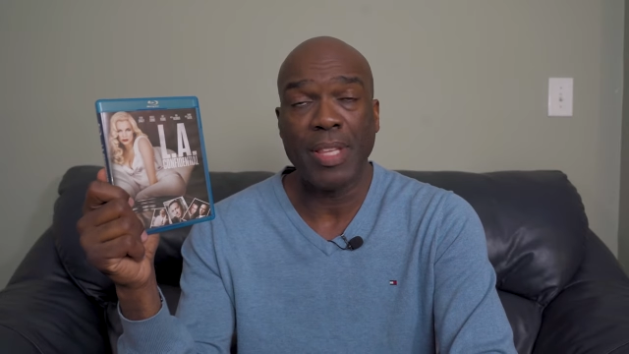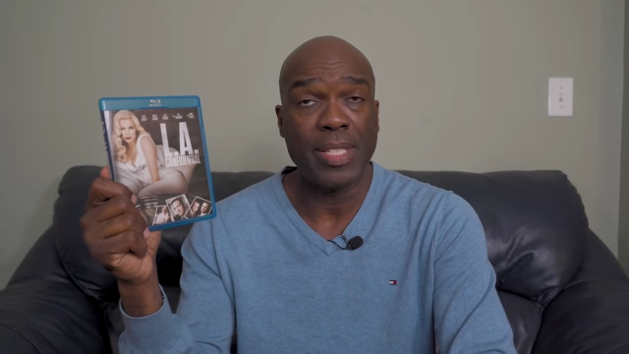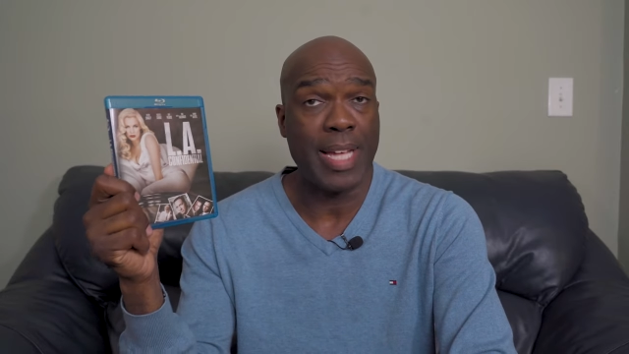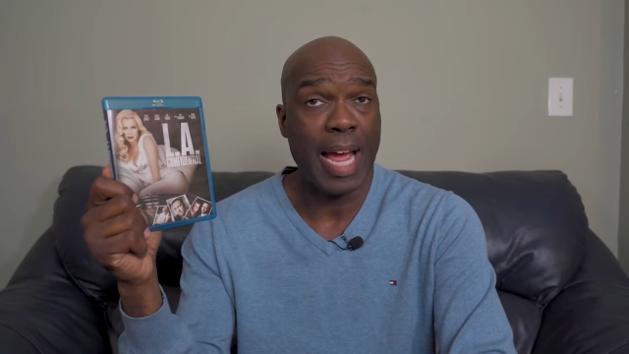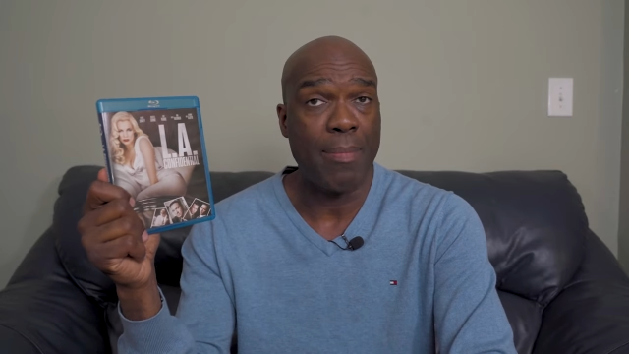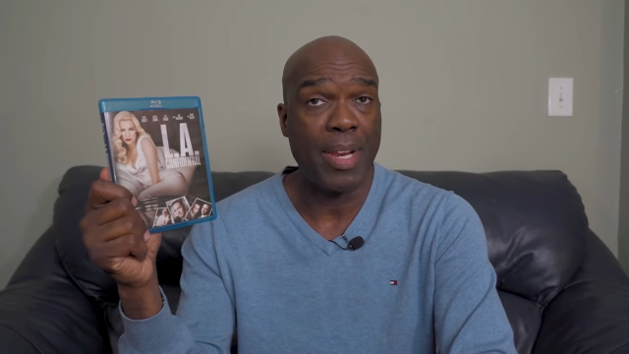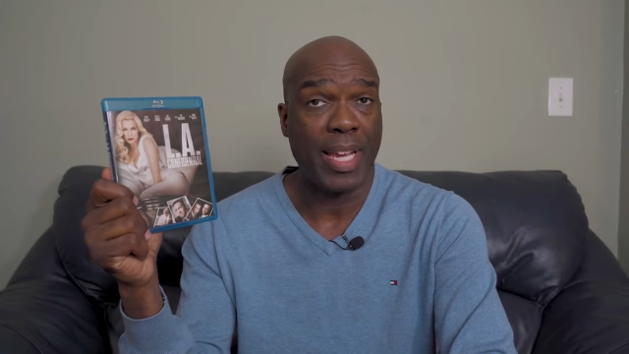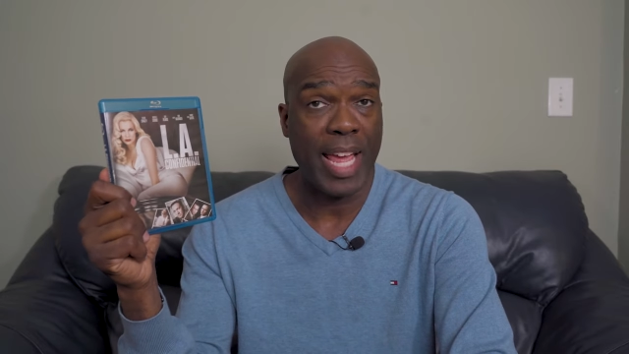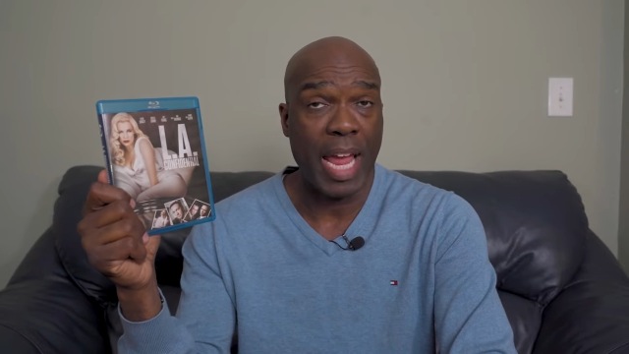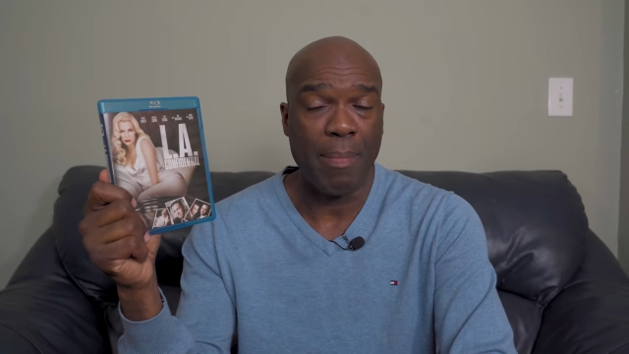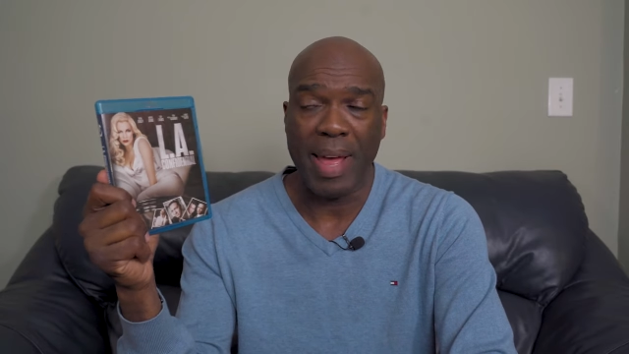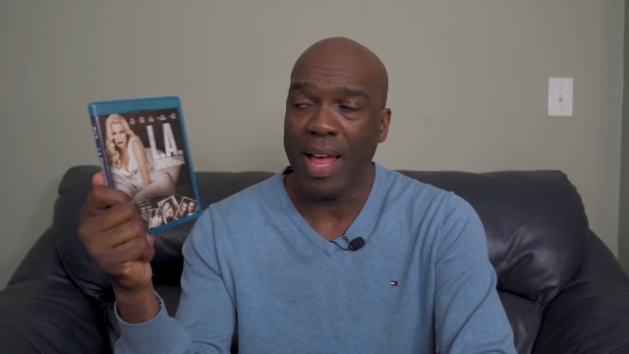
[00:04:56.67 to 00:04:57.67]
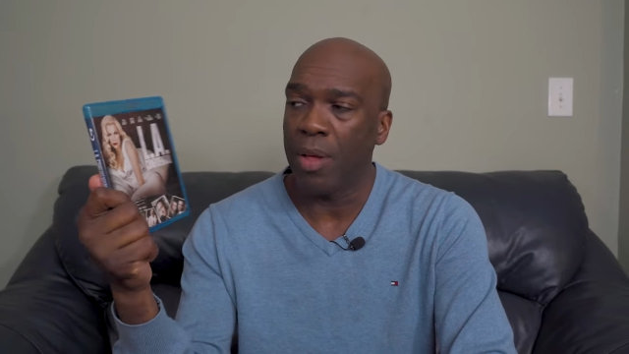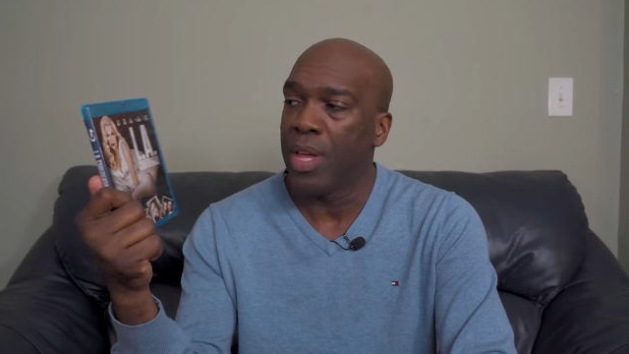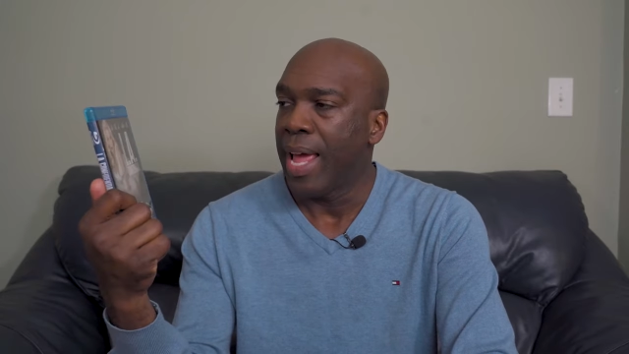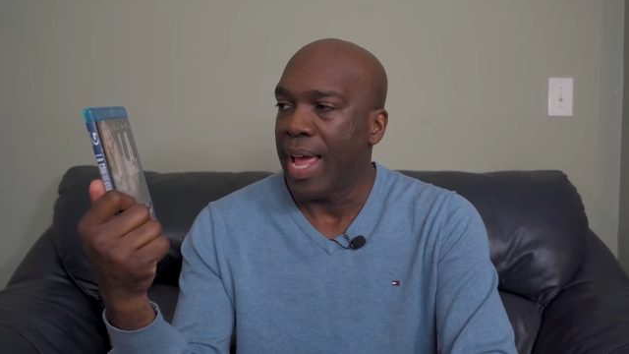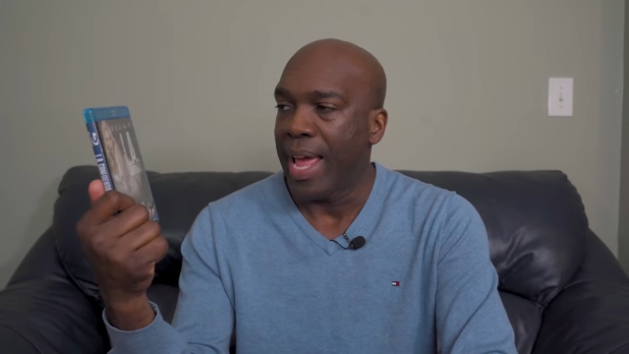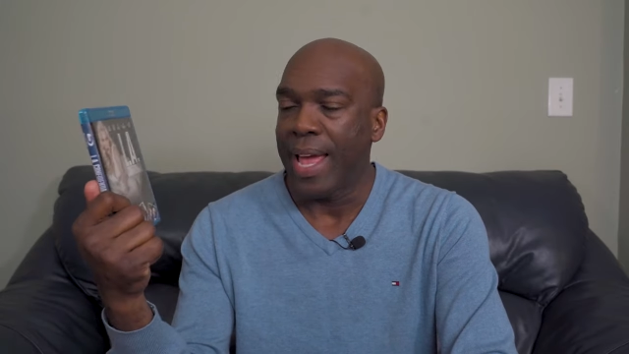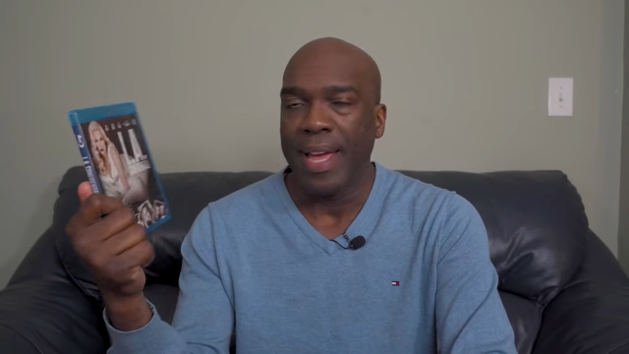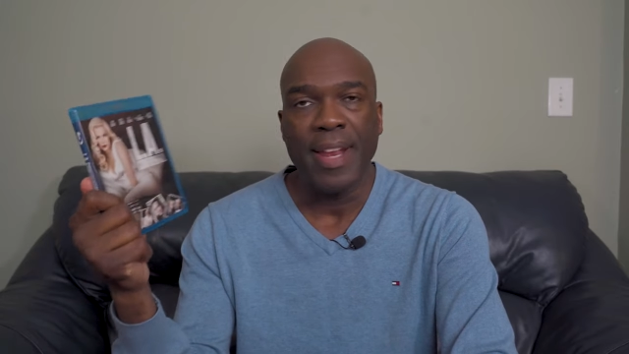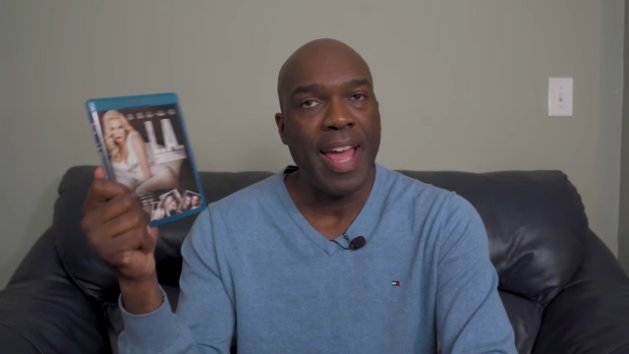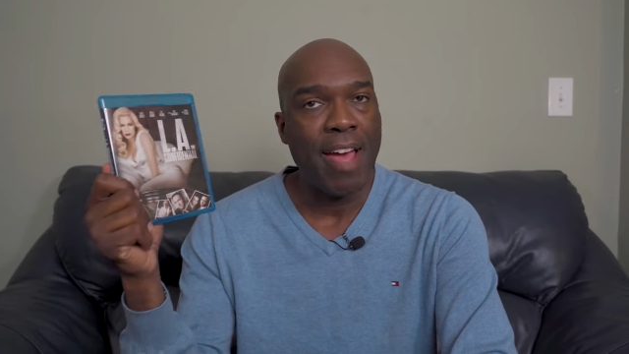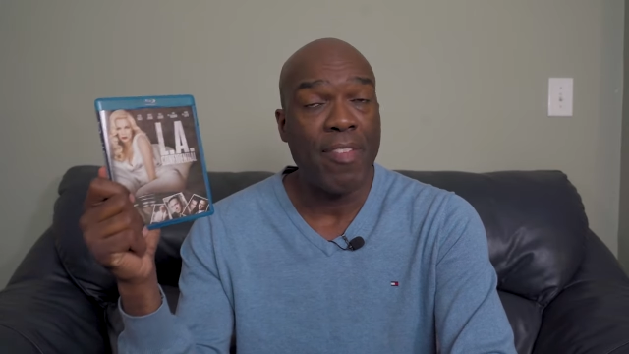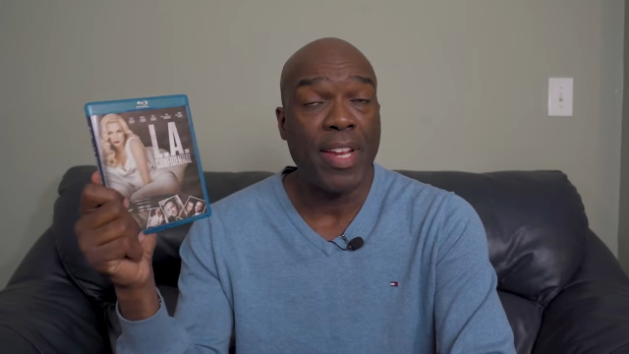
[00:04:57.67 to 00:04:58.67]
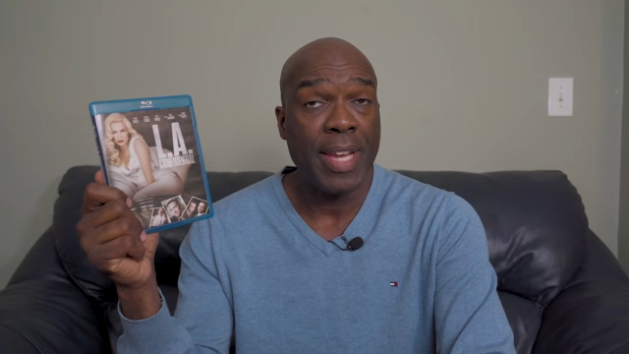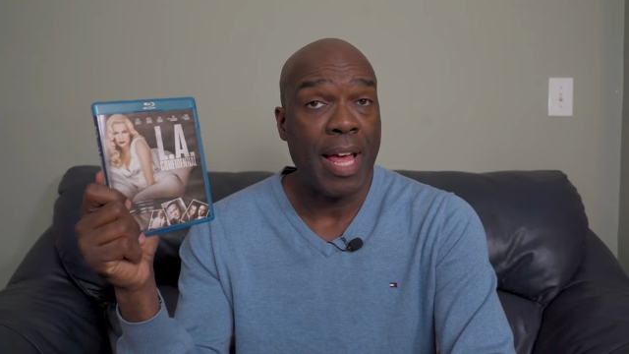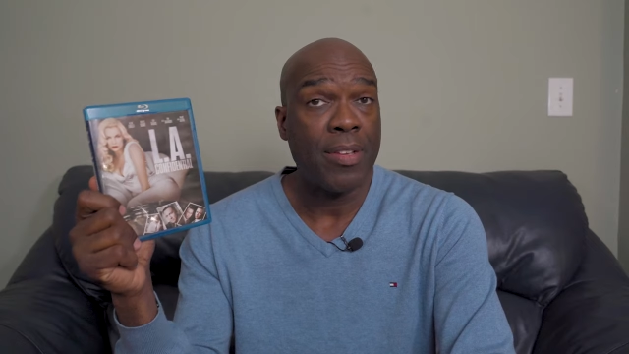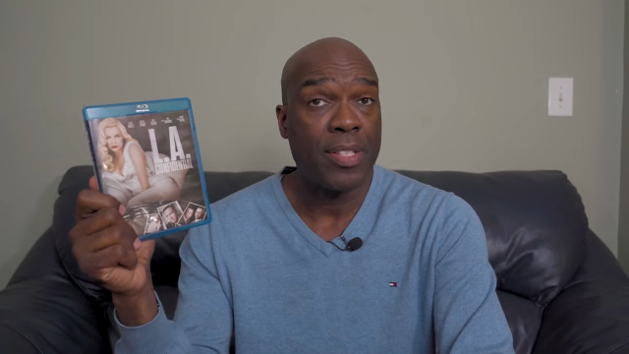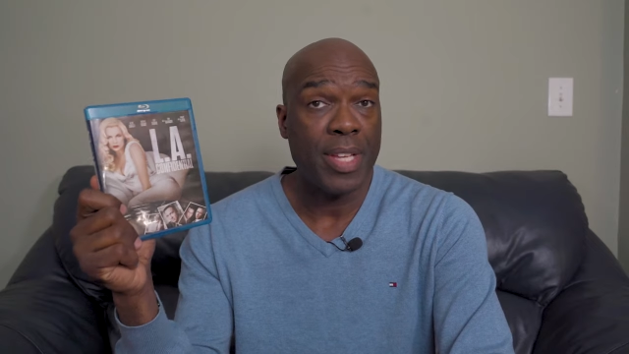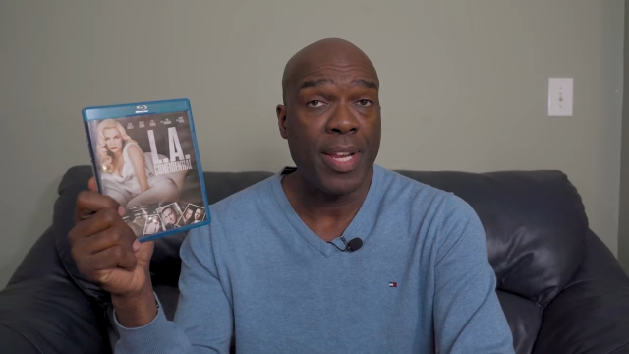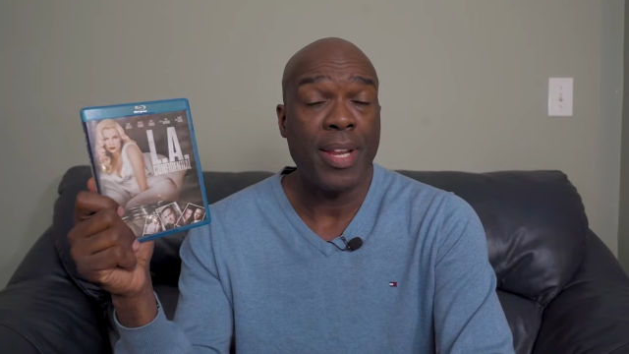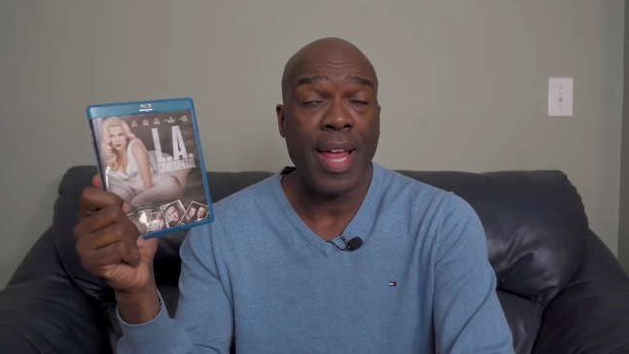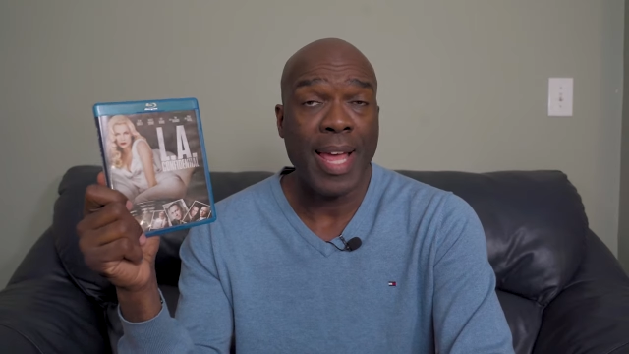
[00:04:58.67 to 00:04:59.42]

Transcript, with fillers: at the time that it came out, and having now seen it,